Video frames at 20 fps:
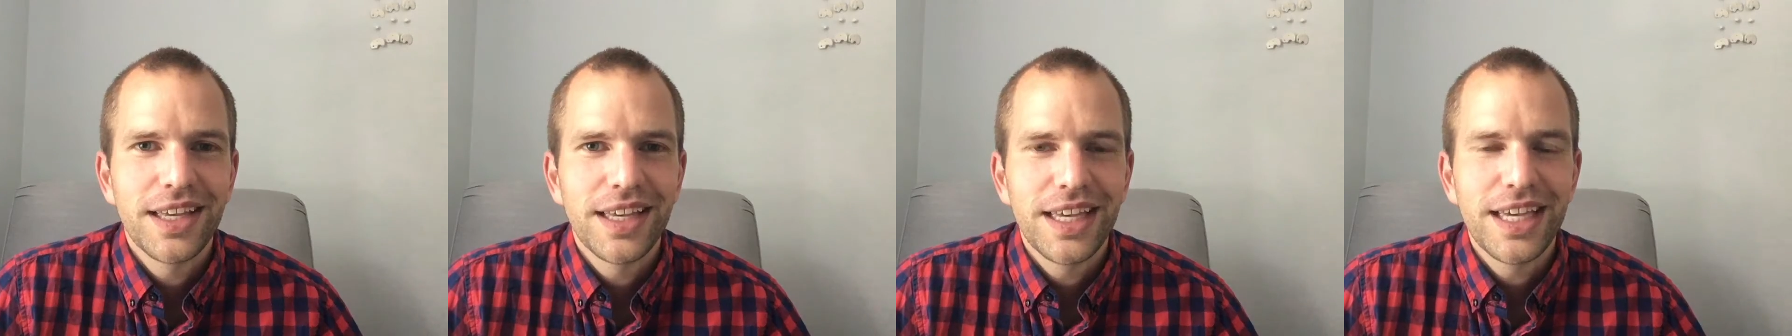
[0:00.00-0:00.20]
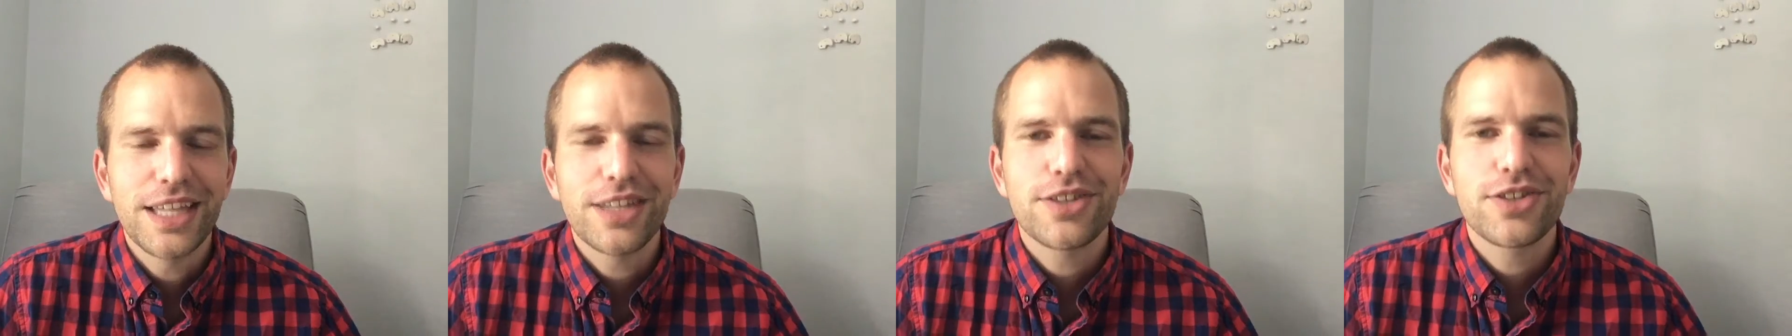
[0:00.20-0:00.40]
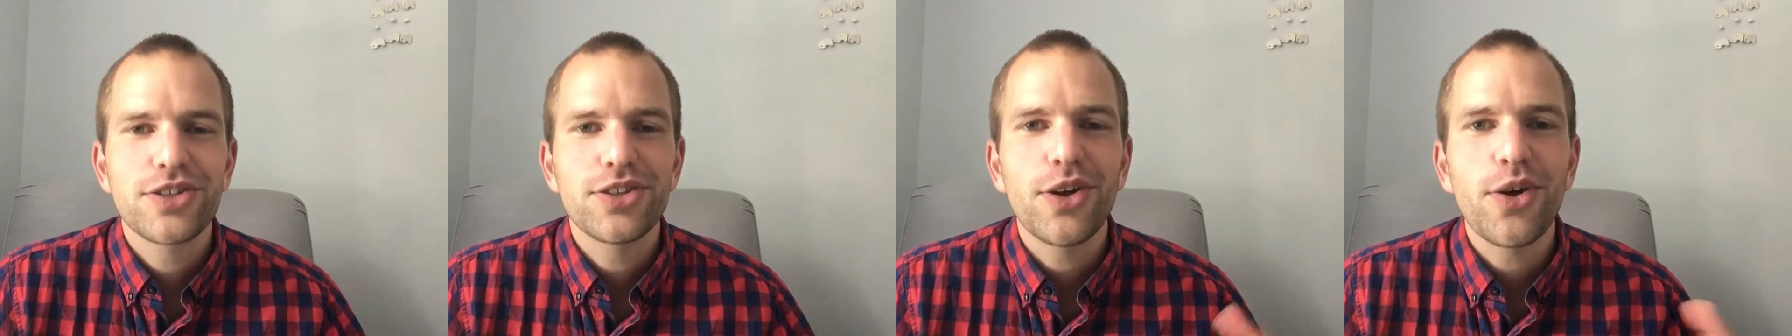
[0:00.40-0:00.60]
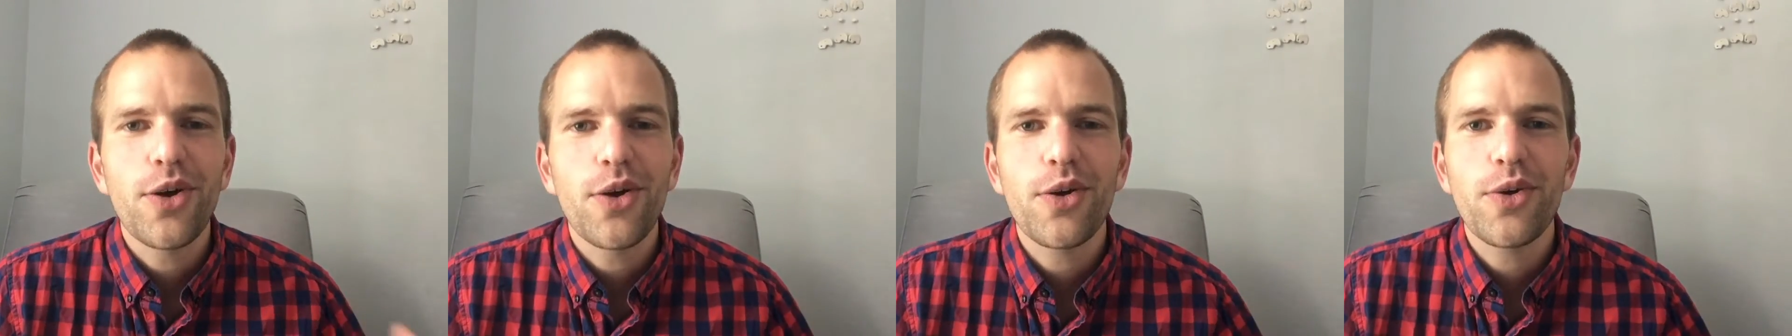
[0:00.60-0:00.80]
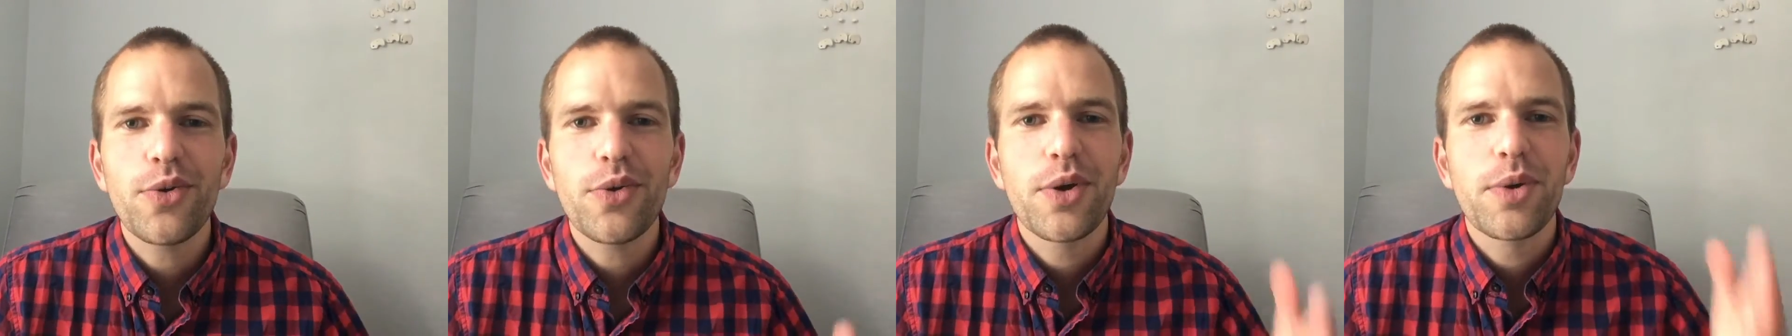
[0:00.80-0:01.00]
It's
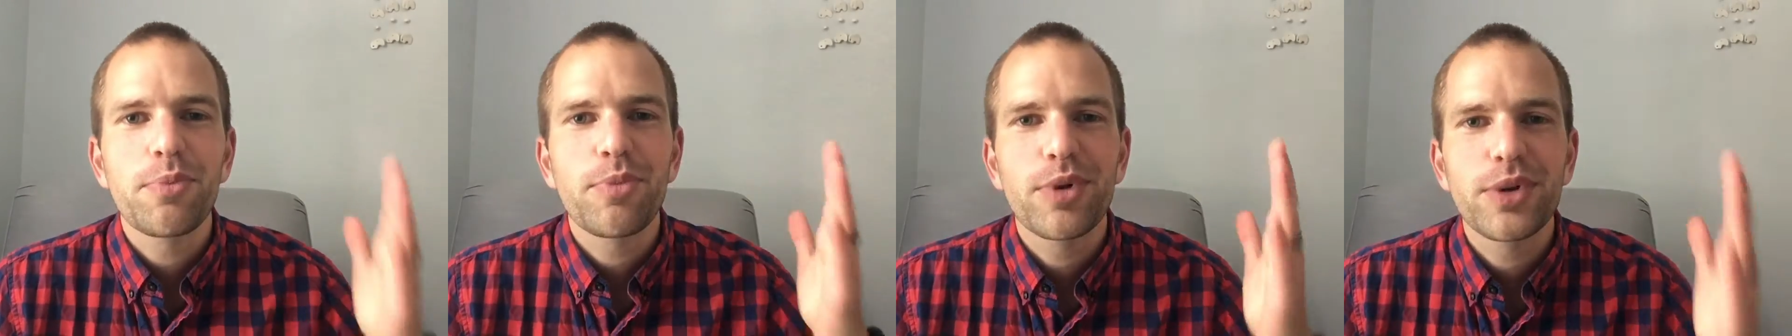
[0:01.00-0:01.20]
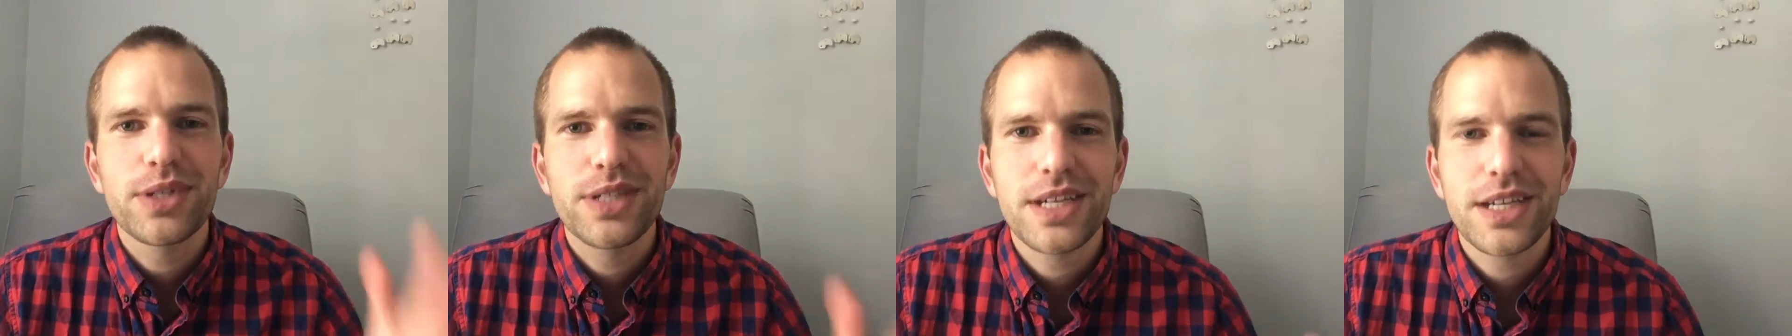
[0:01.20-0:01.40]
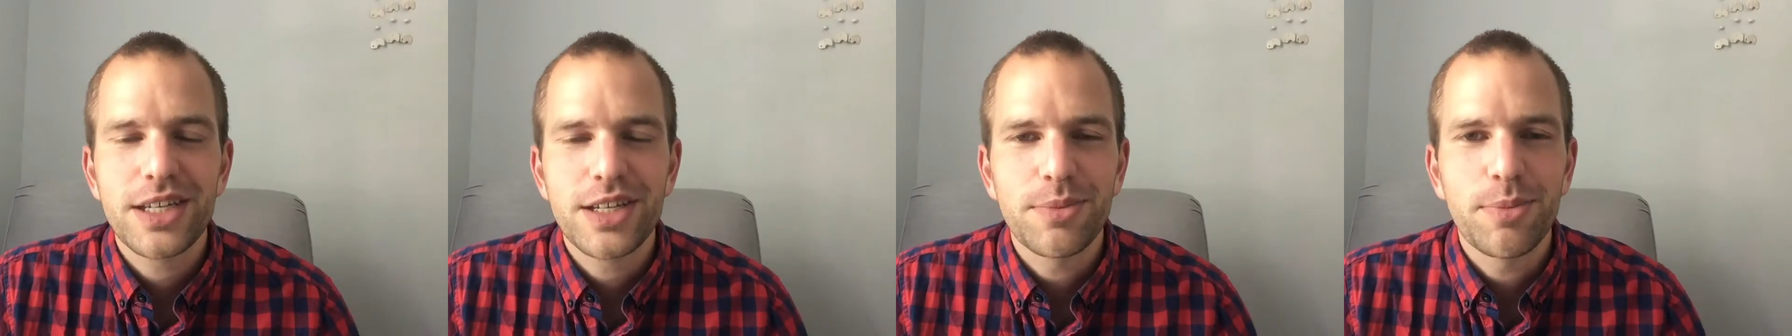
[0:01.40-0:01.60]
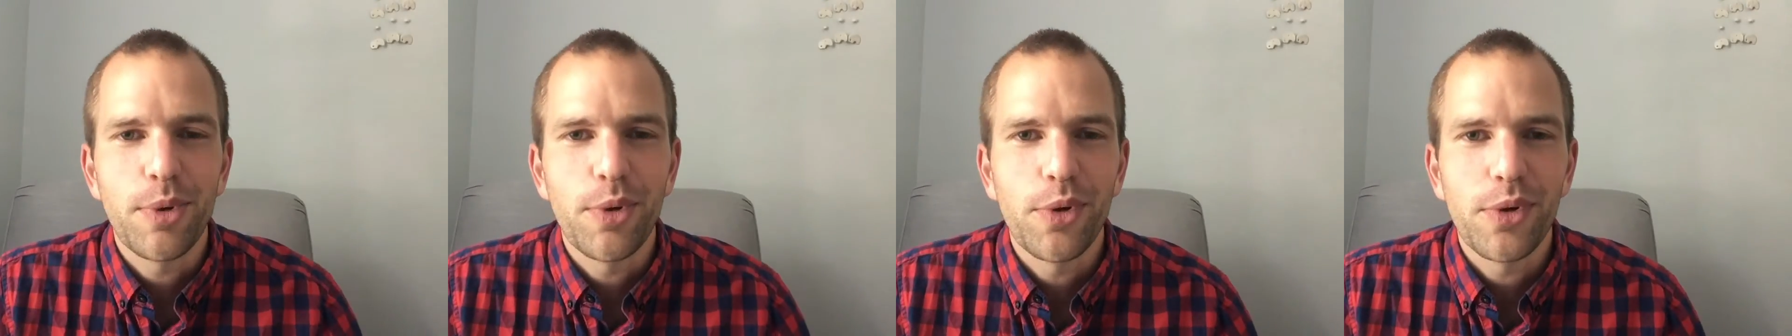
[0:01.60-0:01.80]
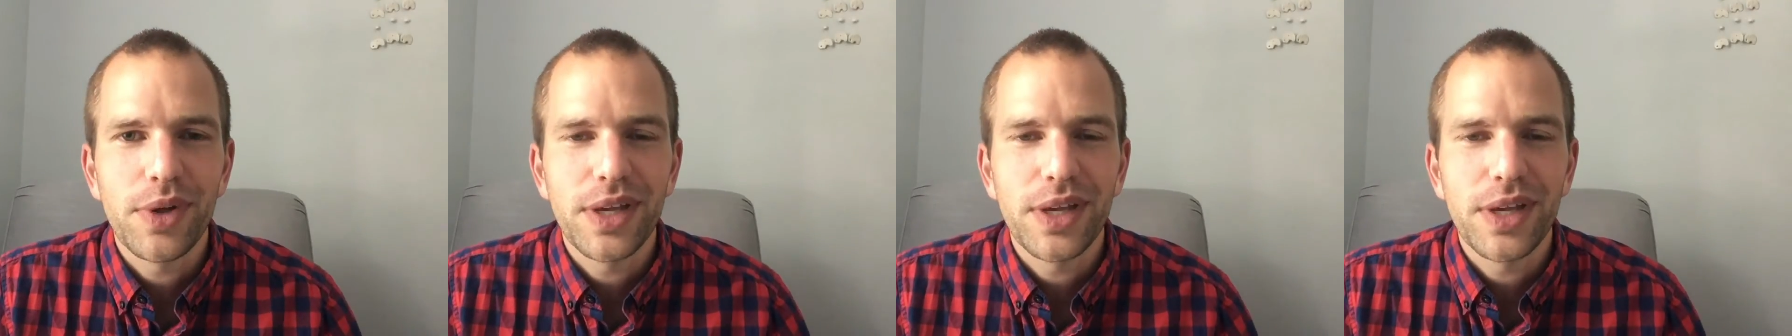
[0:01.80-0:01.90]
so predictable.